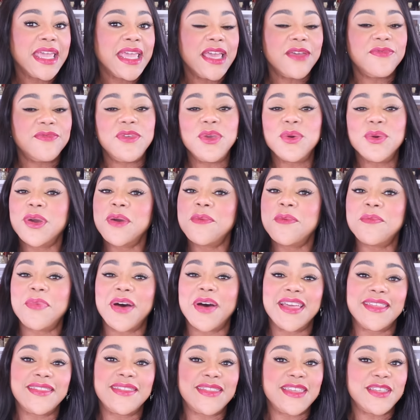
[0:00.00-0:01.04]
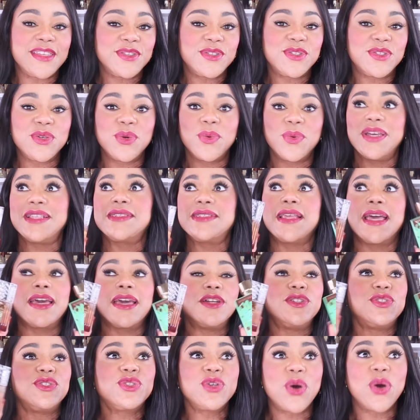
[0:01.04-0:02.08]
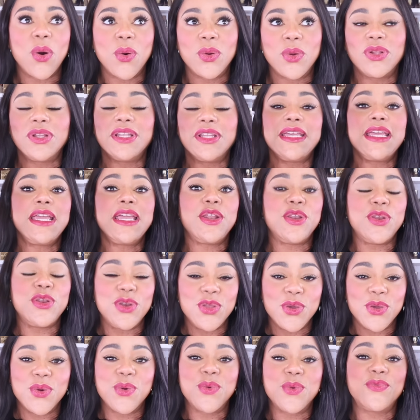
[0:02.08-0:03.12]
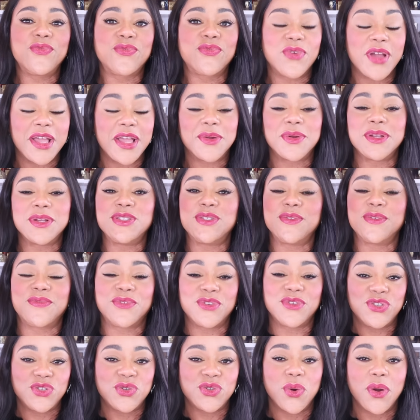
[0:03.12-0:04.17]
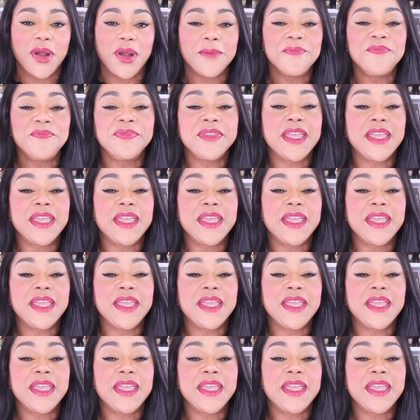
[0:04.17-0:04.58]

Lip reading: If you combine these two, it's like a totally new fragrance for sure.